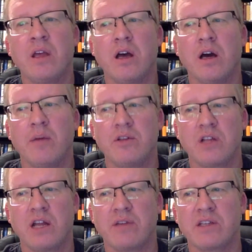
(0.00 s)
Um, there's a
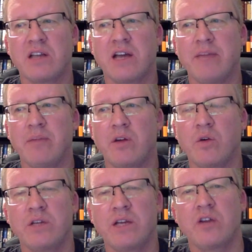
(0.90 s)
lot of excitement. Of
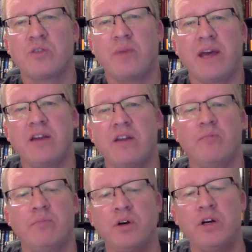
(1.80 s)
course, that goes back, you
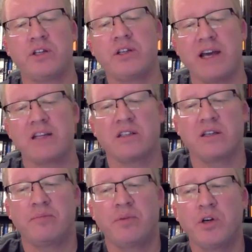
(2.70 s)
know, Bush
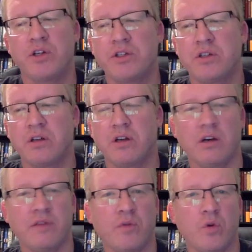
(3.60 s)
actually pushed
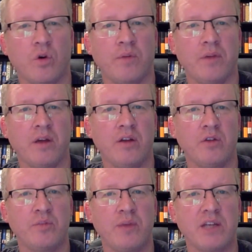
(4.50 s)
uh, for a
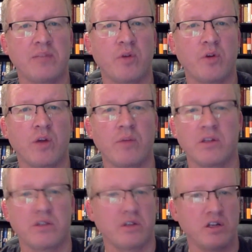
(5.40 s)
new space program
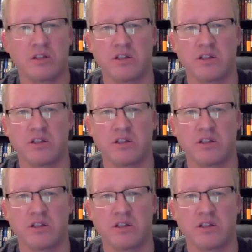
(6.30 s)
because because the, the,